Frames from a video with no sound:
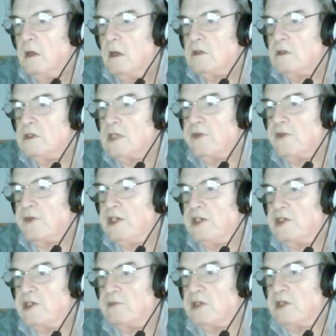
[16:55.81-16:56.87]
Because that 3
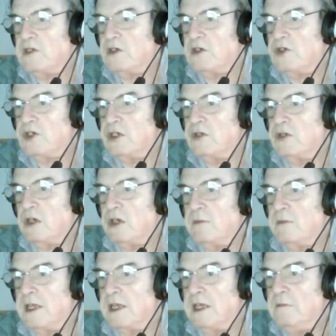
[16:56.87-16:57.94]
subs is costing you a lot of
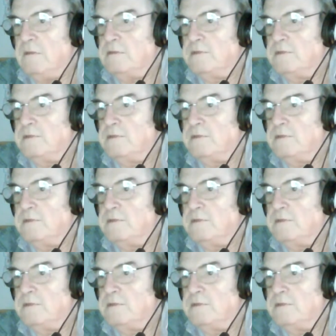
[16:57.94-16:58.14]
money.